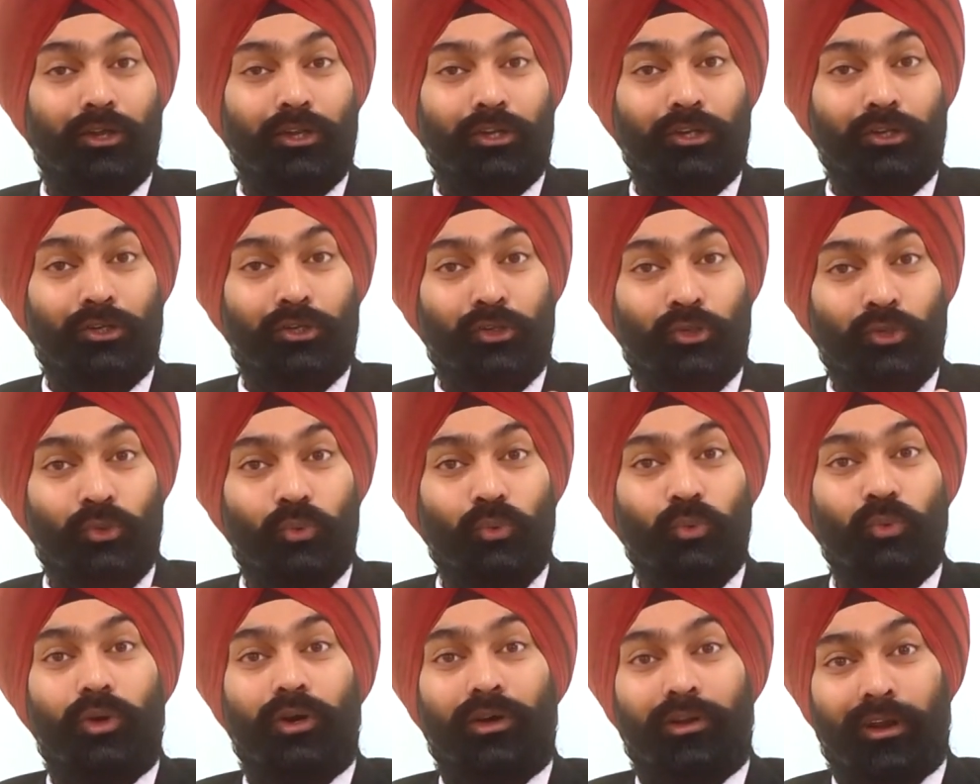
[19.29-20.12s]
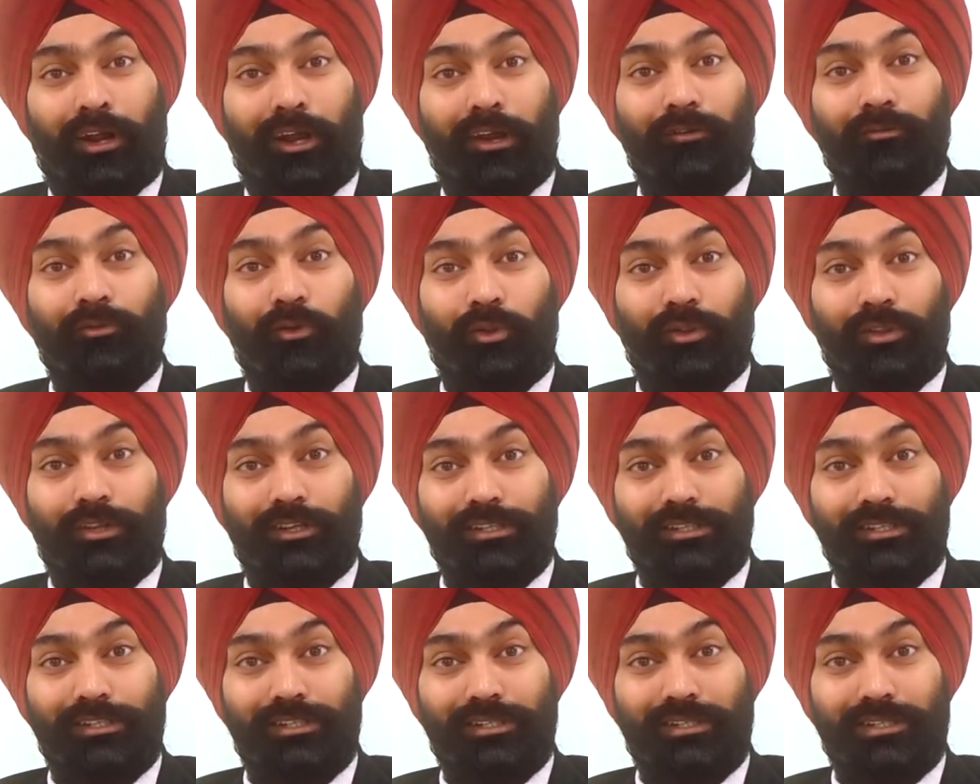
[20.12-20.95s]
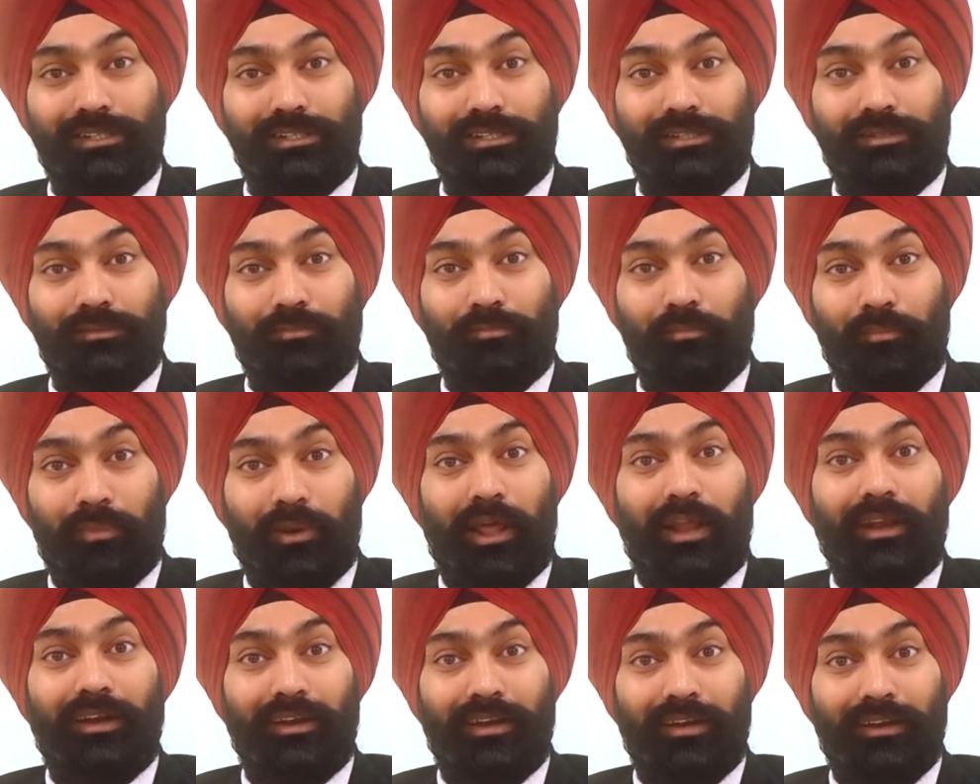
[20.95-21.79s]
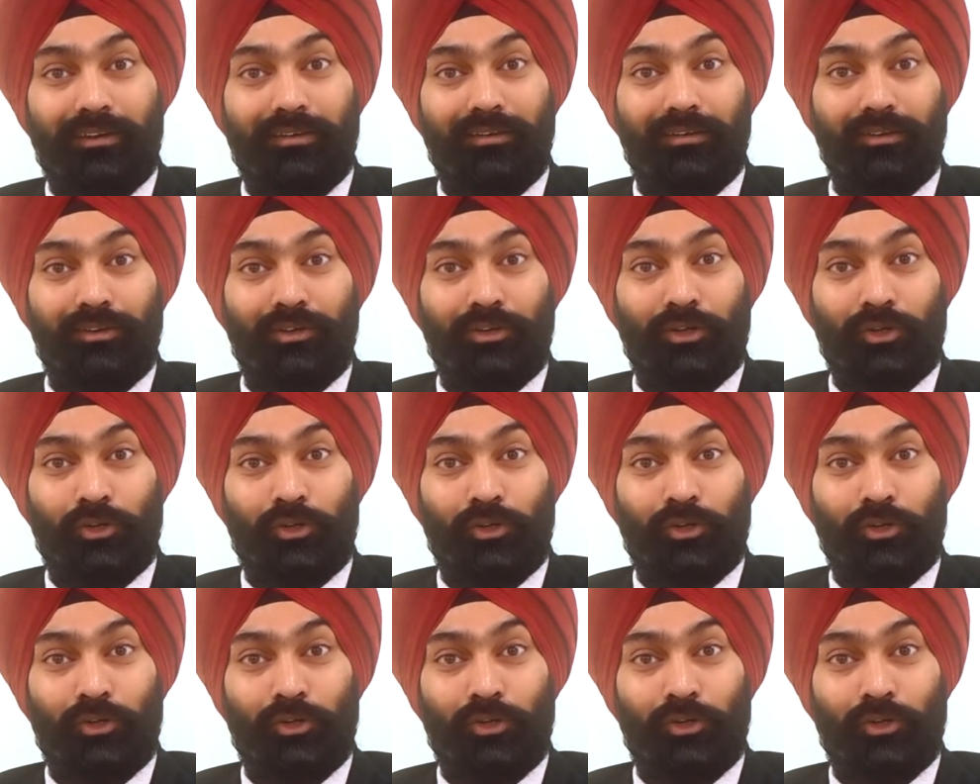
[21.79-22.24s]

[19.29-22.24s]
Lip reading: you arrived on this planet.